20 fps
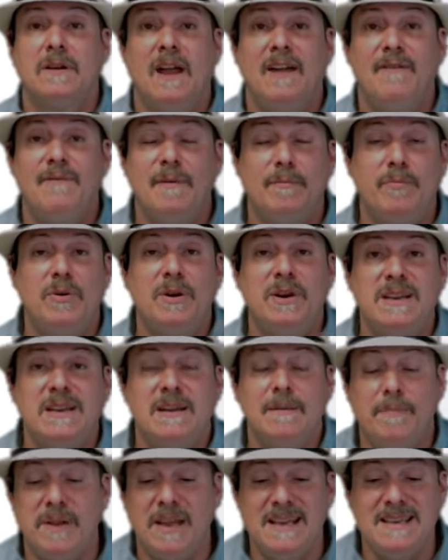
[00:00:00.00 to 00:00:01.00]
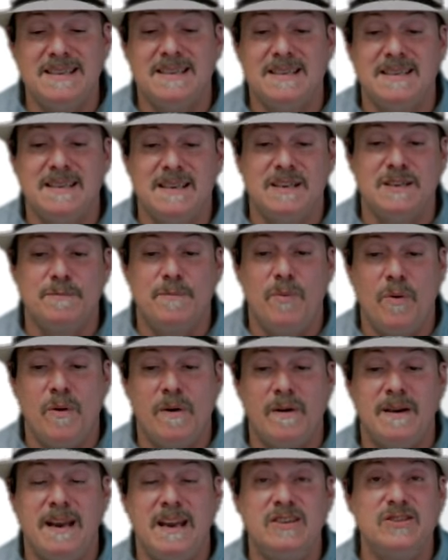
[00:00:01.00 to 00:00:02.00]
have been put into place into these
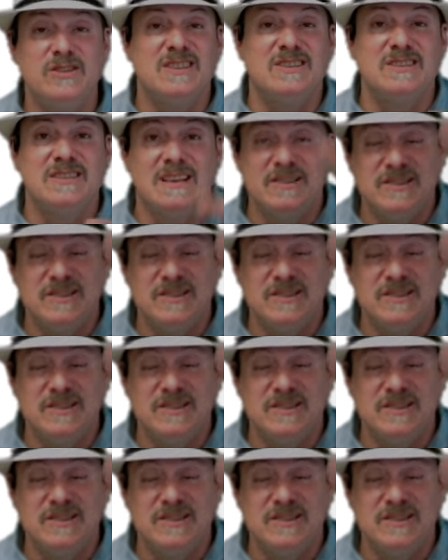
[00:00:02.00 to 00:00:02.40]
poorer nations.